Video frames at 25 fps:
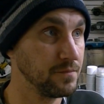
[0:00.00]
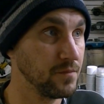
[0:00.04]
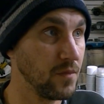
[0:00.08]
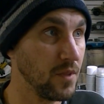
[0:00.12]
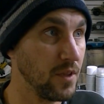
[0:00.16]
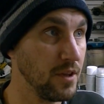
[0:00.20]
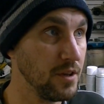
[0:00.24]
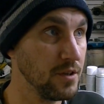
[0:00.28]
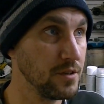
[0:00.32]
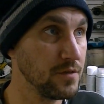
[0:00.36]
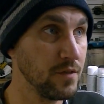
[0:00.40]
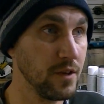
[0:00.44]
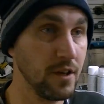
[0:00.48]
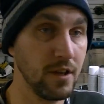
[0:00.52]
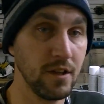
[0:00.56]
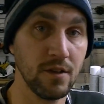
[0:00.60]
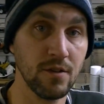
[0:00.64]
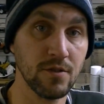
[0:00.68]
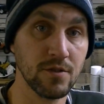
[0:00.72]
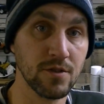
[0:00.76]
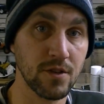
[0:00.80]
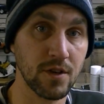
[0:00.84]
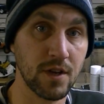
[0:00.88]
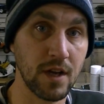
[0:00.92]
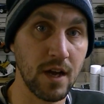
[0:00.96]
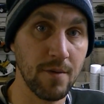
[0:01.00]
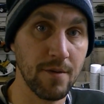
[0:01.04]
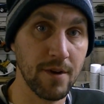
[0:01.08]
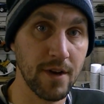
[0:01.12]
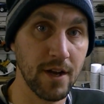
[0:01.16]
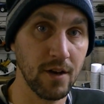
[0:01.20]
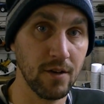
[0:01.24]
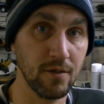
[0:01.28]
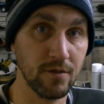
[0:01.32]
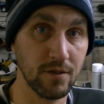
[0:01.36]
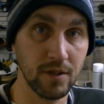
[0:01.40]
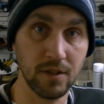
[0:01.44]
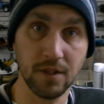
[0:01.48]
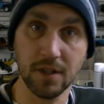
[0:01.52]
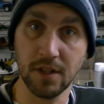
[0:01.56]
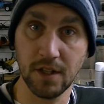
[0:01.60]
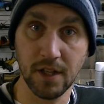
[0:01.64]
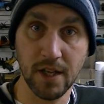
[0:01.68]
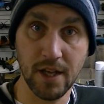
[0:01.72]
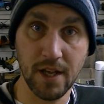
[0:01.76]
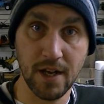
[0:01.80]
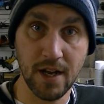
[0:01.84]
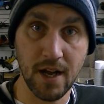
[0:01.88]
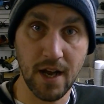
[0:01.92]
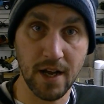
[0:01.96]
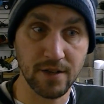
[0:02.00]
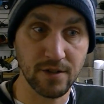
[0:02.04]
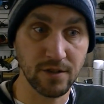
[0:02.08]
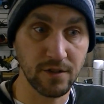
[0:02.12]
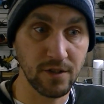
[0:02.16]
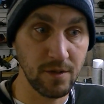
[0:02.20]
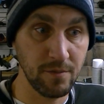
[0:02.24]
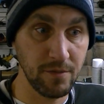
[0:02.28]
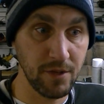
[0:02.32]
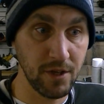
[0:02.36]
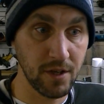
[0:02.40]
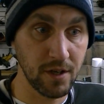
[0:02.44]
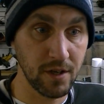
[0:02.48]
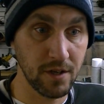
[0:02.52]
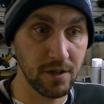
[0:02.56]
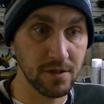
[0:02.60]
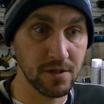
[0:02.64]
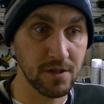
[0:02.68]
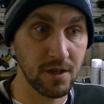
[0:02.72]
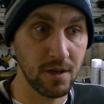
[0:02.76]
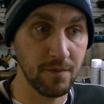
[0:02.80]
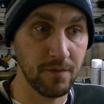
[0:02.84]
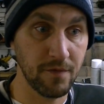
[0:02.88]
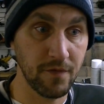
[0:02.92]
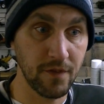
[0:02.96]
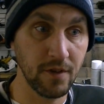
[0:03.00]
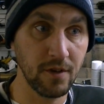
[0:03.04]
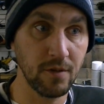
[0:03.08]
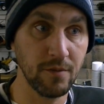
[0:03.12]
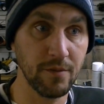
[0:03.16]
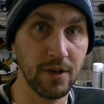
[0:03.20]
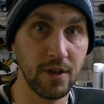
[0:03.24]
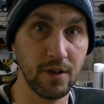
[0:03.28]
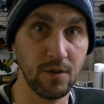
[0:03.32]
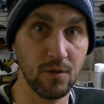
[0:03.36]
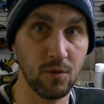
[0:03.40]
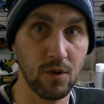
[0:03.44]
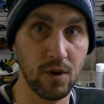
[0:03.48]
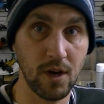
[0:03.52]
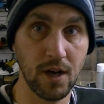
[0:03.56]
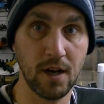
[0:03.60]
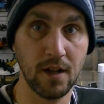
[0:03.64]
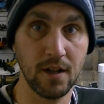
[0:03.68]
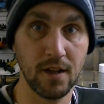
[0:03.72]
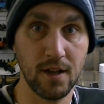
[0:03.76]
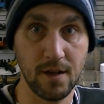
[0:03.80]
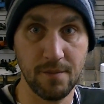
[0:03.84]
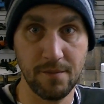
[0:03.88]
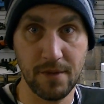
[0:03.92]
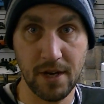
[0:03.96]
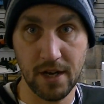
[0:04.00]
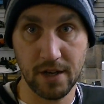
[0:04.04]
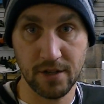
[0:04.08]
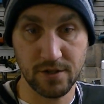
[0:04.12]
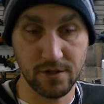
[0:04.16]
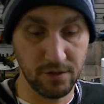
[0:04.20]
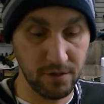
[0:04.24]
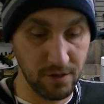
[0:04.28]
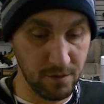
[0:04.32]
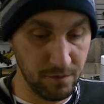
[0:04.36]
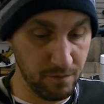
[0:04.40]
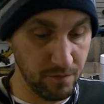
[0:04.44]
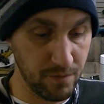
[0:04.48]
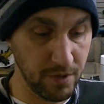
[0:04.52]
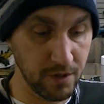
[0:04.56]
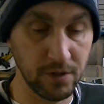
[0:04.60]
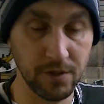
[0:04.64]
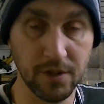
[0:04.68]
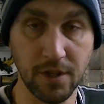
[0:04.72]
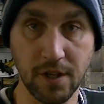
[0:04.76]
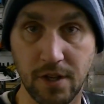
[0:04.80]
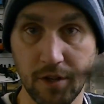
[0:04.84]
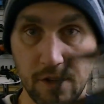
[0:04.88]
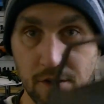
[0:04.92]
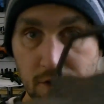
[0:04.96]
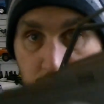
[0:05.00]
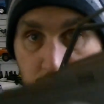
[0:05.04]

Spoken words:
These videos are coming out really late actually because I'm filming while I'm actually building the